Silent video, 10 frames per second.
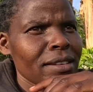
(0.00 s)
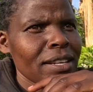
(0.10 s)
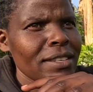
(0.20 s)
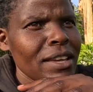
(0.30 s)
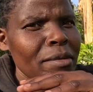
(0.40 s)

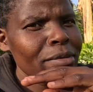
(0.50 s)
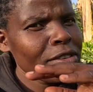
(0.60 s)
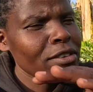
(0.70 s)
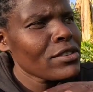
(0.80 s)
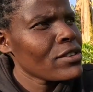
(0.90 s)
can I say
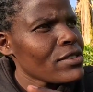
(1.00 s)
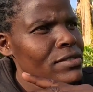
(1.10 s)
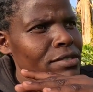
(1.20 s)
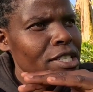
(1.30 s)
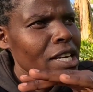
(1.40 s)
episode
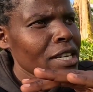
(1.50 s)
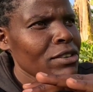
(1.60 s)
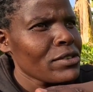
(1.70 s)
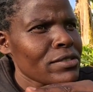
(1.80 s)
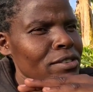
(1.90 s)
or
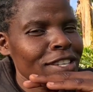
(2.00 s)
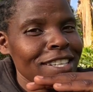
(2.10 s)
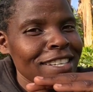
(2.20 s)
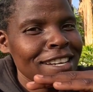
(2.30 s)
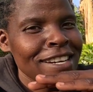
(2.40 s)
channel or
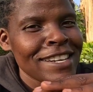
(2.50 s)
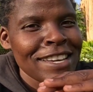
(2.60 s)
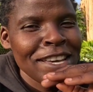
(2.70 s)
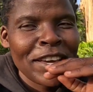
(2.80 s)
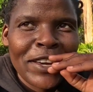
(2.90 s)
yeah
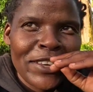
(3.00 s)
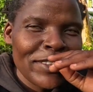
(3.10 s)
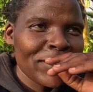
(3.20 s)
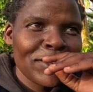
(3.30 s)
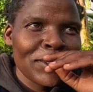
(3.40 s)

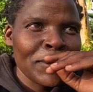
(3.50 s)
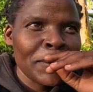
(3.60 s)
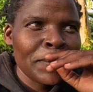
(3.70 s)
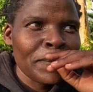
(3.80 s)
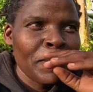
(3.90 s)

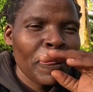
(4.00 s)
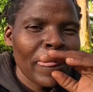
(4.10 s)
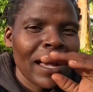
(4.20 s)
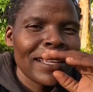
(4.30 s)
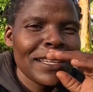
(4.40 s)
so um,
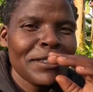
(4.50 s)
I